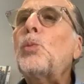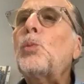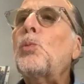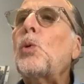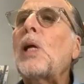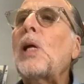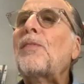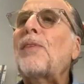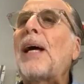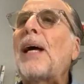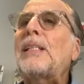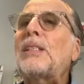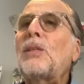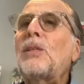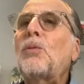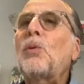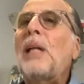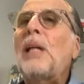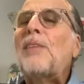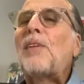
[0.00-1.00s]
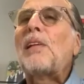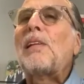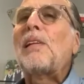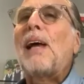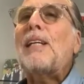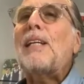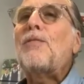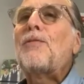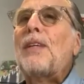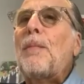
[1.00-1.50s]
will have a
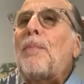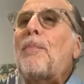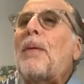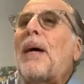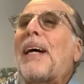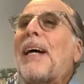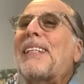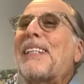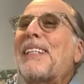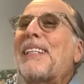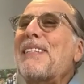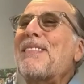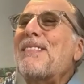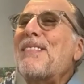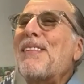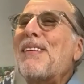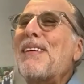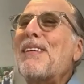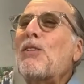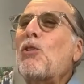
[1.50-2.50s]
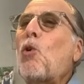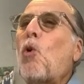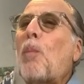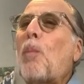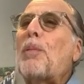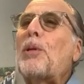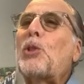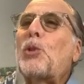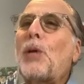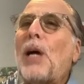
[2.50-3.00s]
lot of impact on
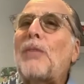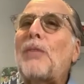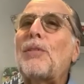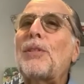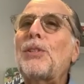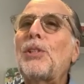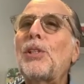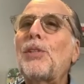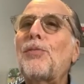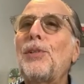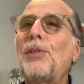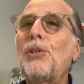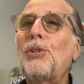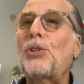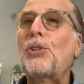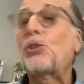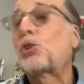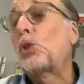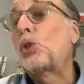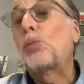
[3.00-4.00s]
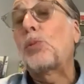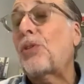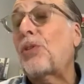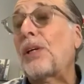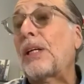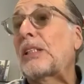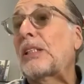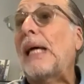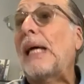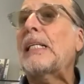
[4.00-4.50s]
corporate travel into the future. Zoom or
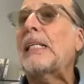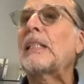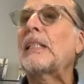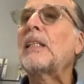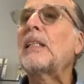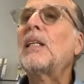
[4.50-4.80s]
things like it,